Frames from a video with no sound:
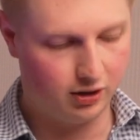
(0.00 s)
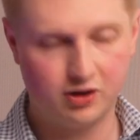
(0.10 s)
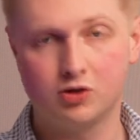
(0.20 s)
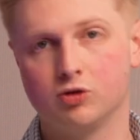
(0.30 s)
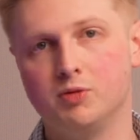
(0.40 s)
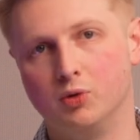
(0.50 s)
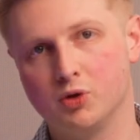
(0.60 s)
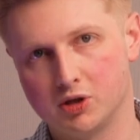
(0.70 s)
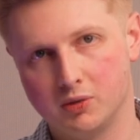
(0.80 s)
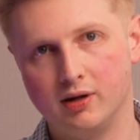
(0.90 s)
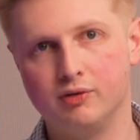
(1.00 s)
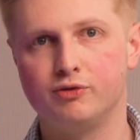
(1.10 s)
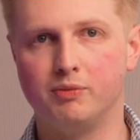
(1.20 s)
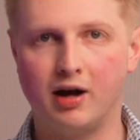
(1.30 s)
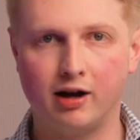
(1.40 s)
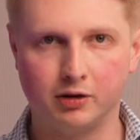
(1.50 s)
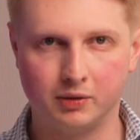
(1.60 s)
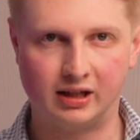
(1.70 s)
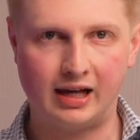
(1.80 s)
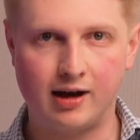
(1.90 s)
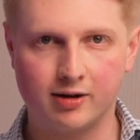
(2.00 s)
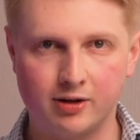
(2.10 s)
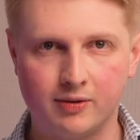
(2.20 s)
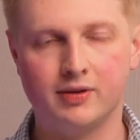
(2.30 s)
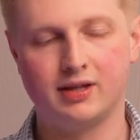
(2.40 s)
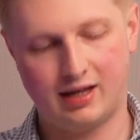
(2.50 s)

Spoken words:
Nice Group also own Fabaro and Alero,